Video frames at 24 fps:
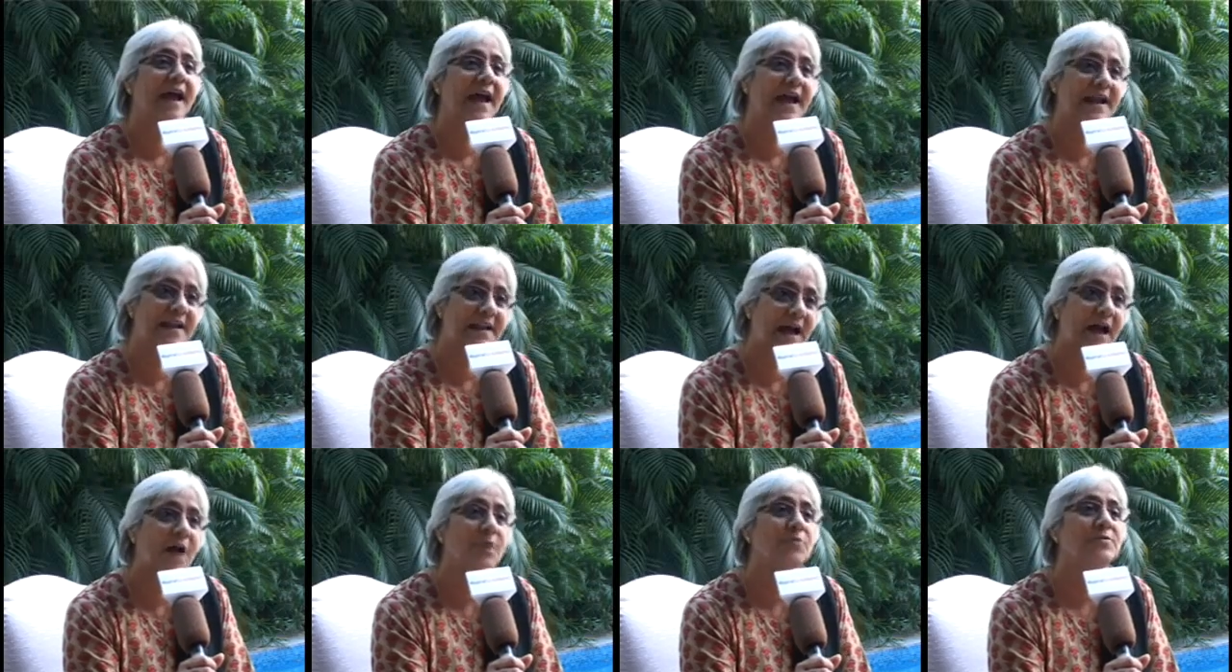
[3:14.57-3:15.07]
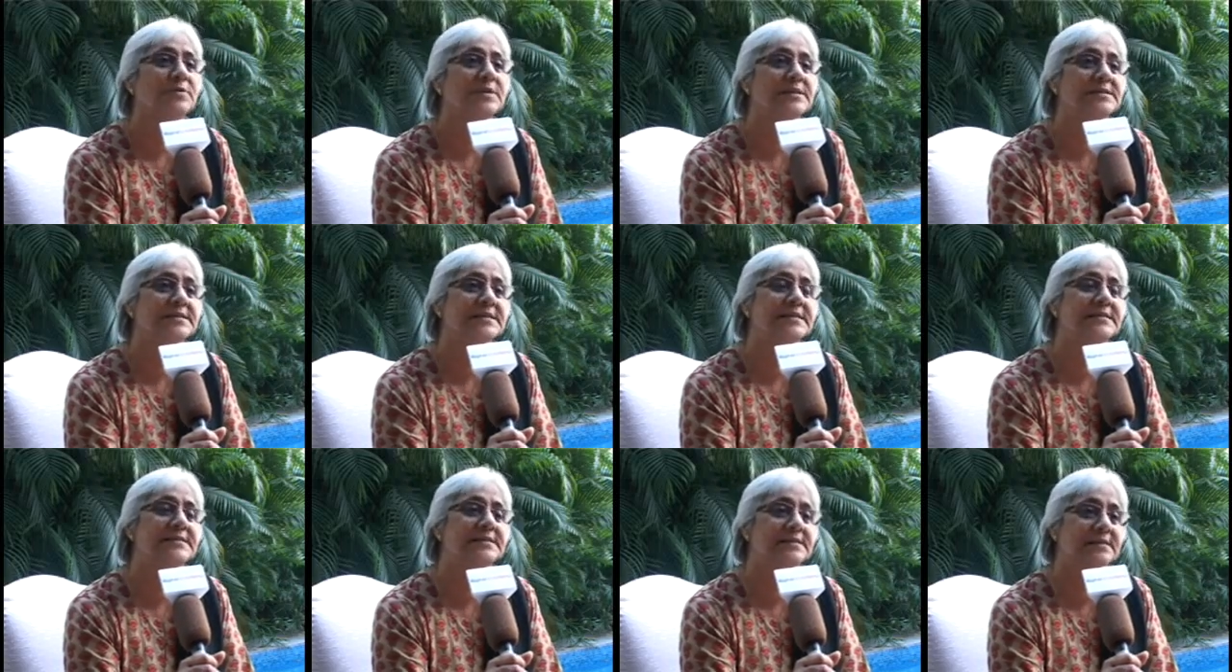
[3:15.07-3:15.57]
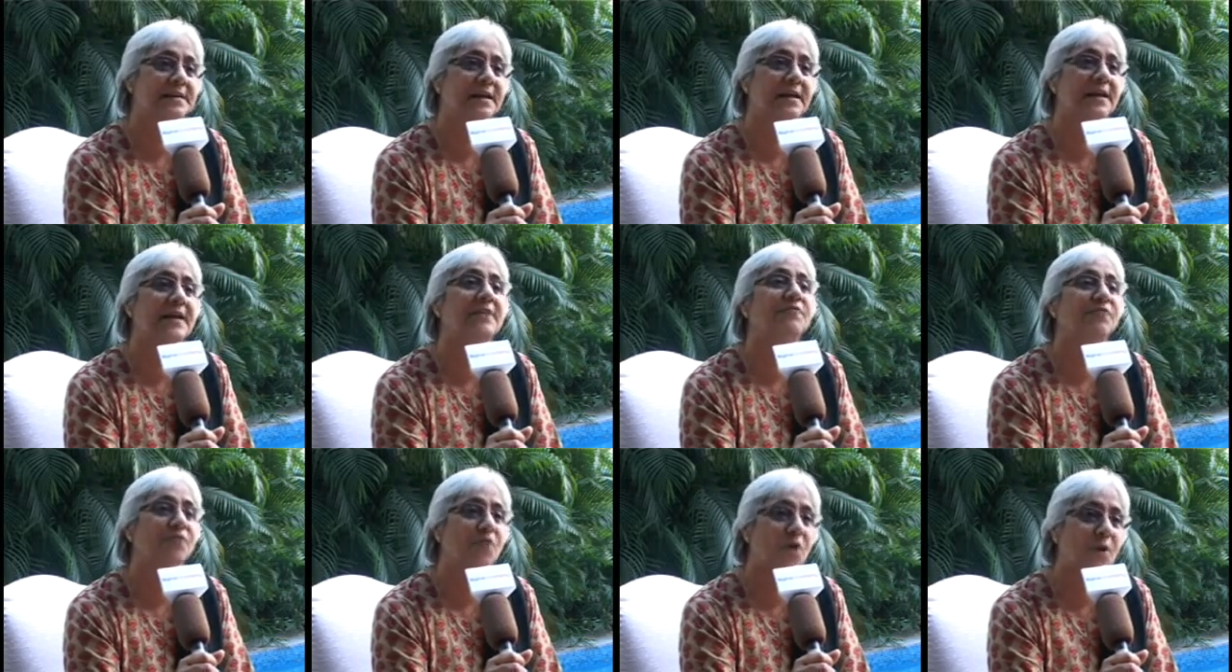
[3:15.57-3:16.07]
and how does it
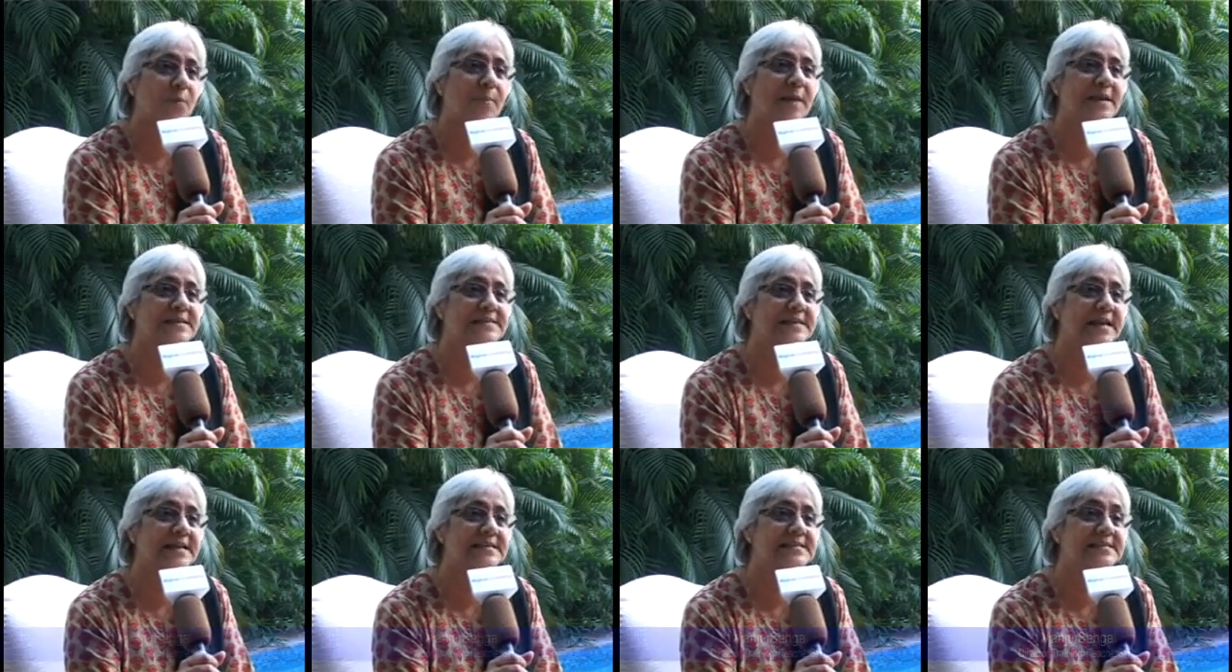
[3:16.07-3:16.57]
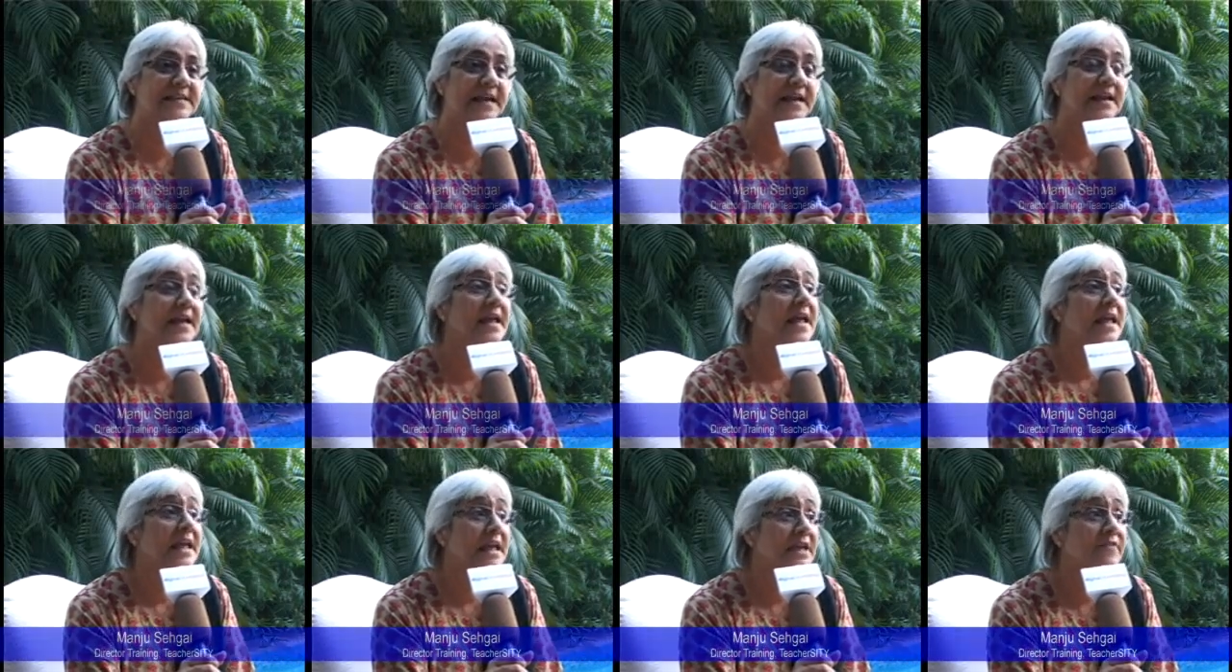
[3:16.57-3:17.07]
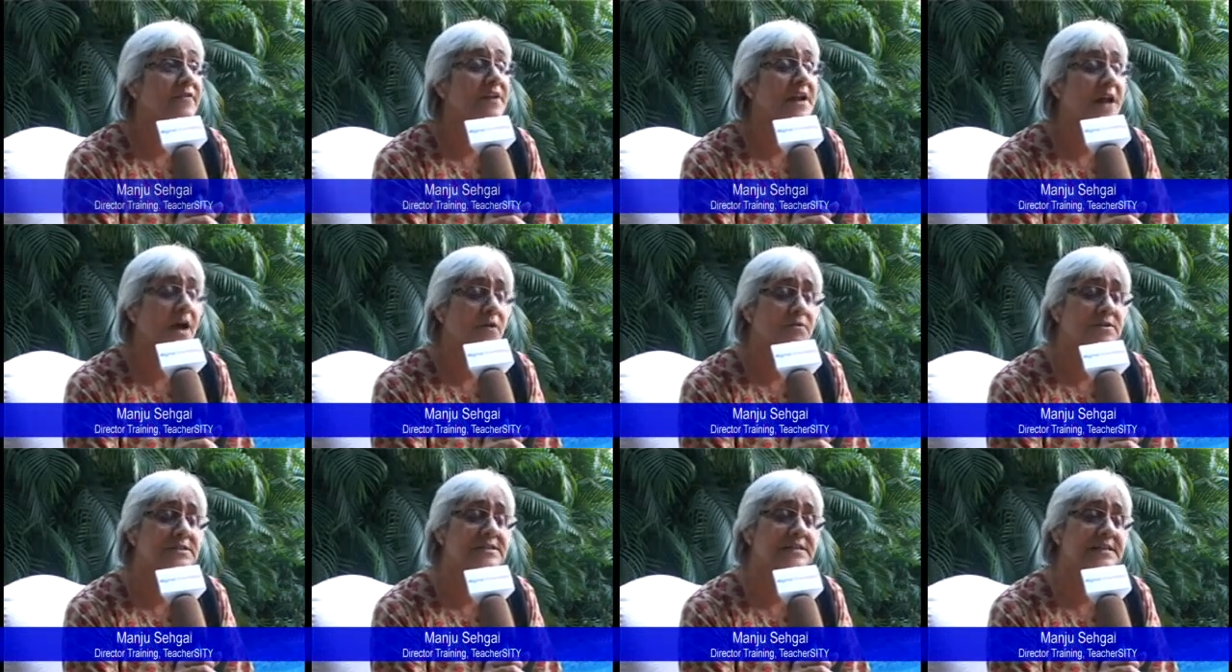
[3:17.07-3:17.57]
inform, as I said, even
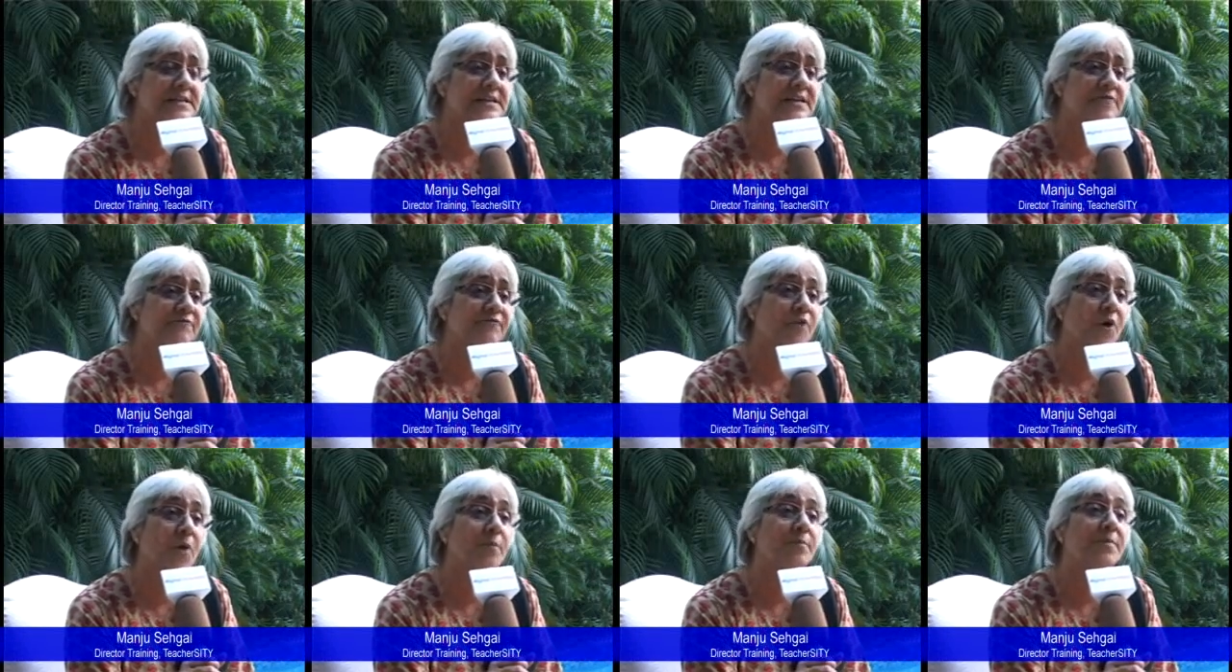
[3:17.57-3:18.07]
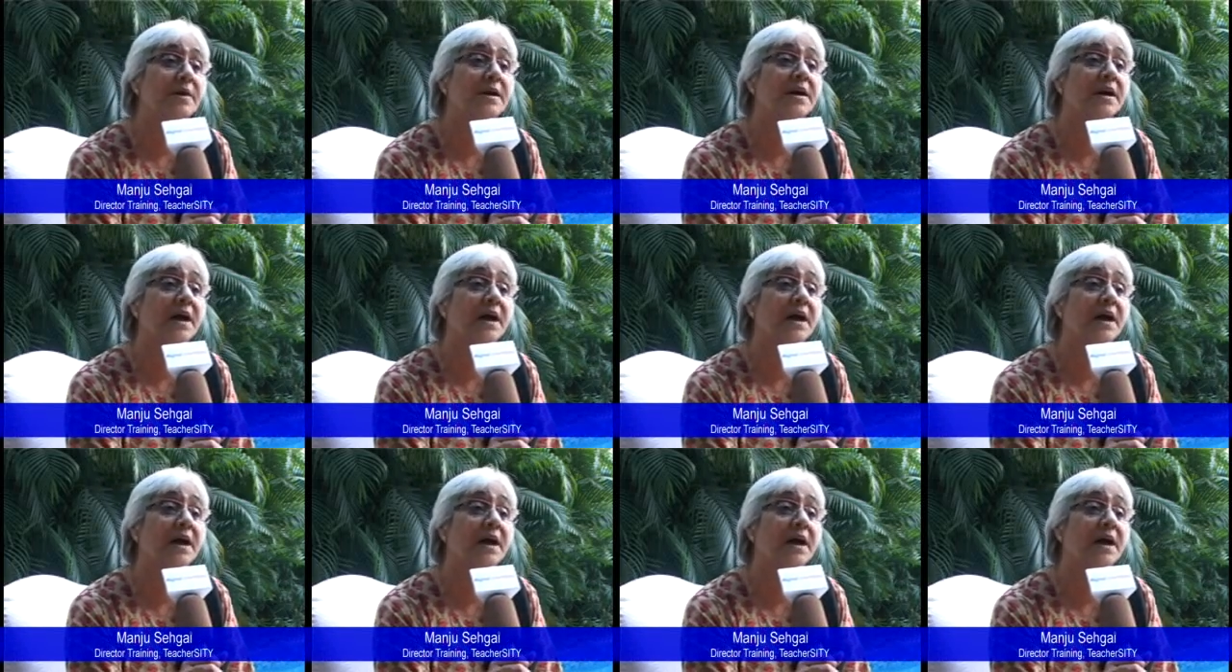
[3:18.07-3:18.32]
how does it inform